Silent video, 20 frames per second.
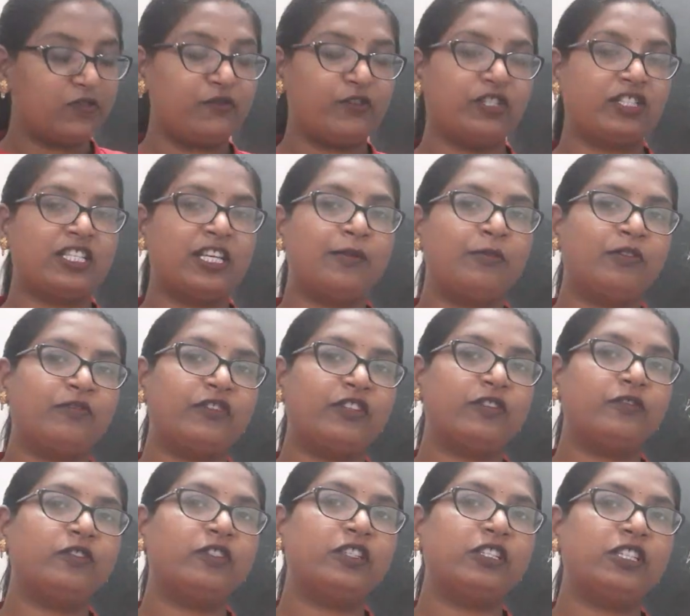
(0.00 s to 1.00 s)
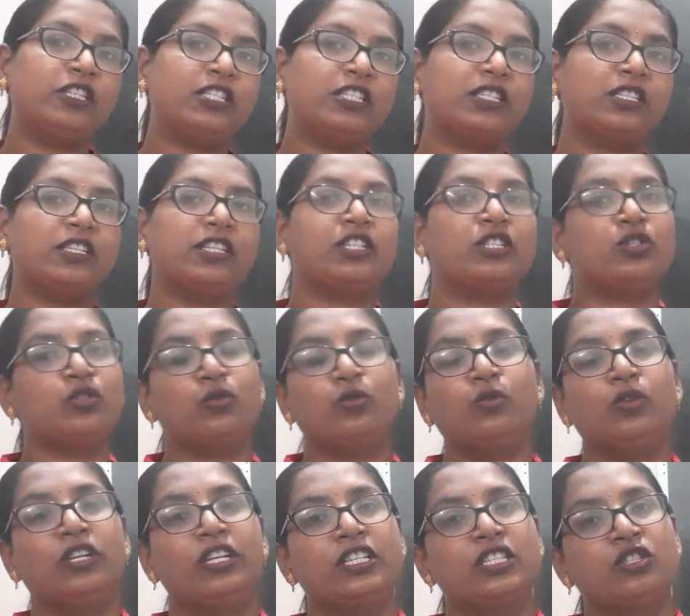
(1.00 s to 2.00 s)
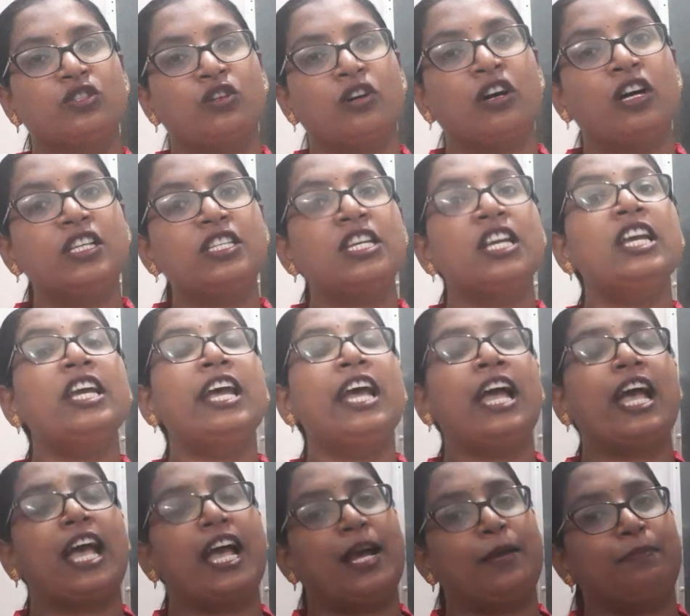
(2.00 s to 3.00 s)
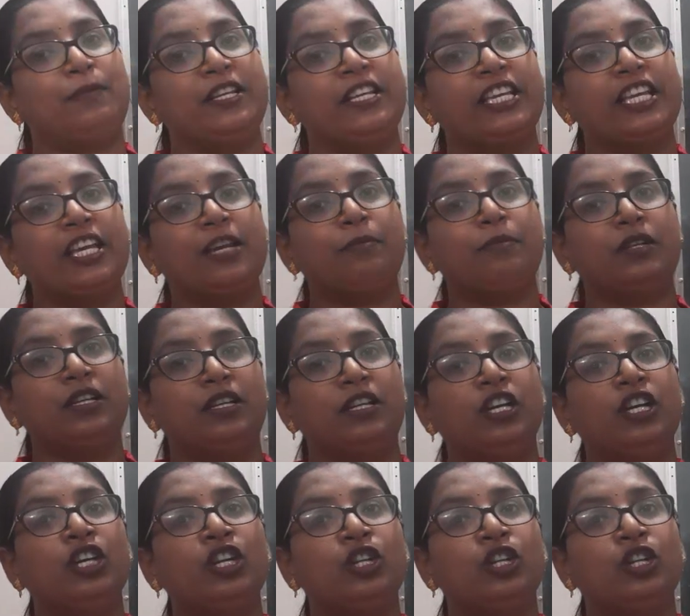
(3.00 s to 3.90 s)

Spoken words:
For some of the words, this rule is not applicable.